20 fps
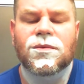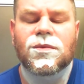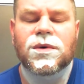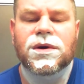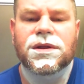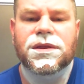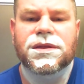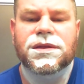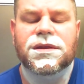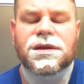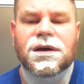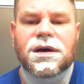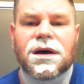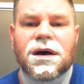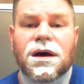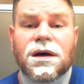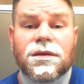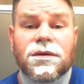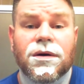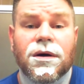with
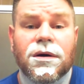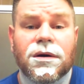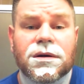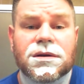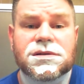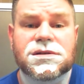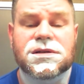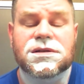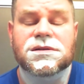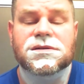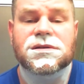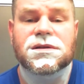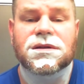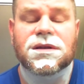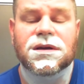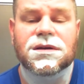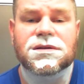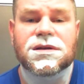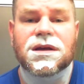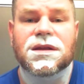other artisans and
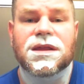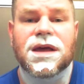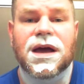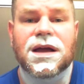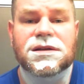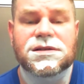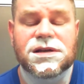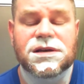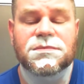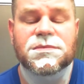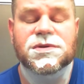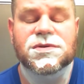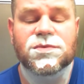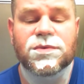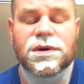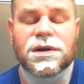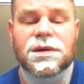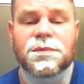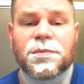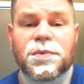things like that, Jim is
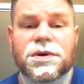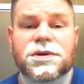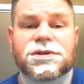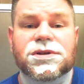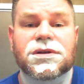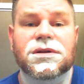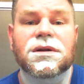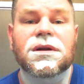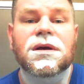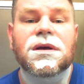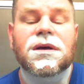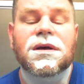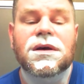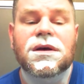really pushing